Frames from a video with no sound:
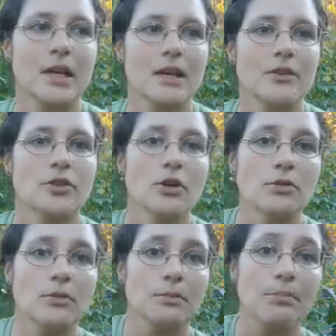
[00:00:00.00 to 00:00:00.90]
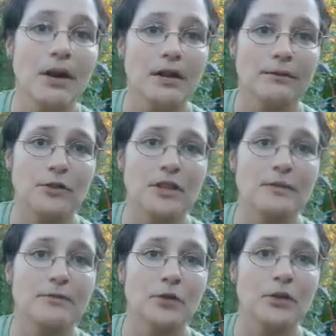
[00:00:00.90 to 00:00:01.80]
So, but if you get
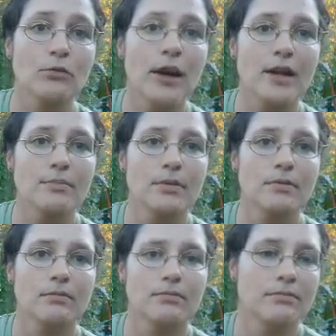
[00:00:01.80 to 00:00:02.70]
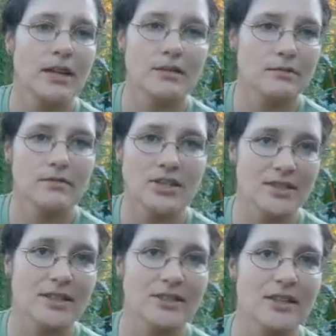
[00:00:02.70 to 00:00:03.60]
them fully ripe, that
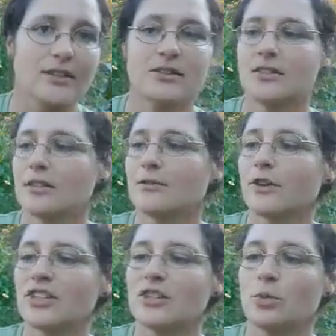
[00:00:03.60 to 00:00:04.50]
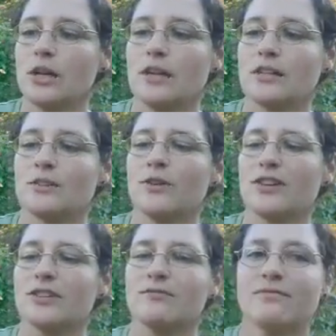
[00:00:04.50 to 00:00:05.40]
doesn't exist. It's very sweet, it's
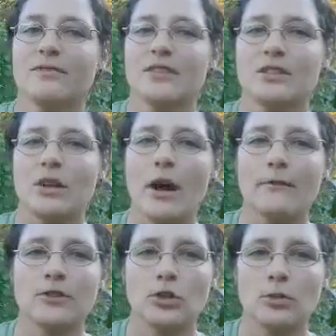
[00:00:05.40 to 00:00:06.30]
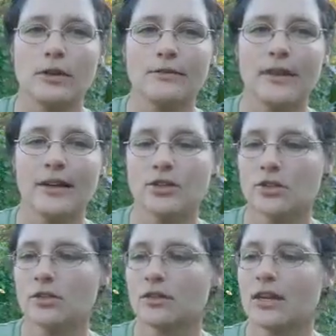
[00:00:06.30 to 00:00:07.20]
very soft, gooey
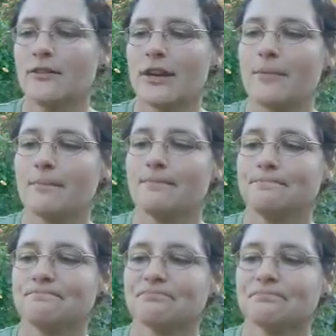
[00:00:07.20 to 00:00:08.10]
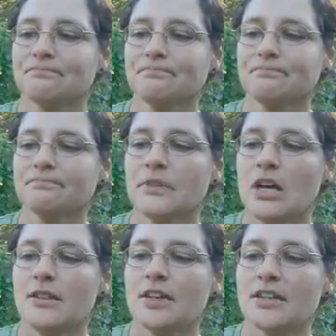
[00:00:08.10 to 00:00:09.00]
flesh, kind of like
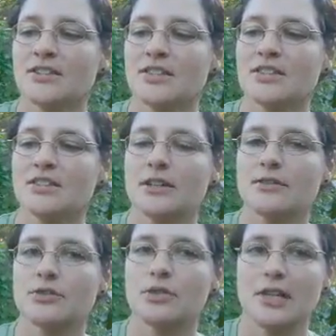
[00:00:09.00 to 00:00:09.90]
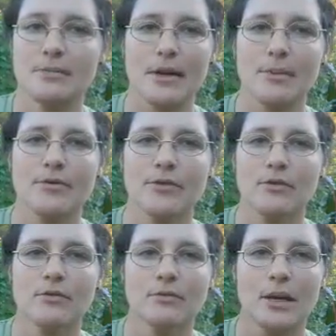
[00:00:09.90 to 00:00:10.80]
the consistency of stringy baby
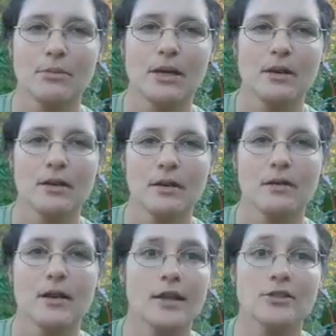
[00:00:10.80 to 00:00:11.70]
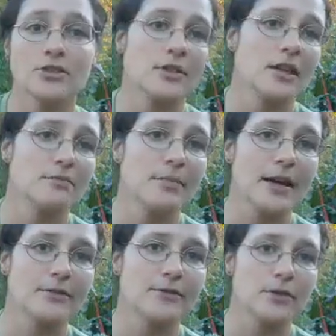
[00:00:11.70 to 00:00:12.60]
food, maybe, and it's just kind of
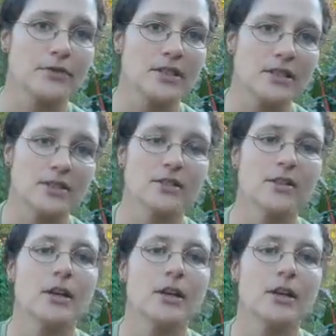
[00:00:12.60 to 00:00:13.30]
packed full of seeds.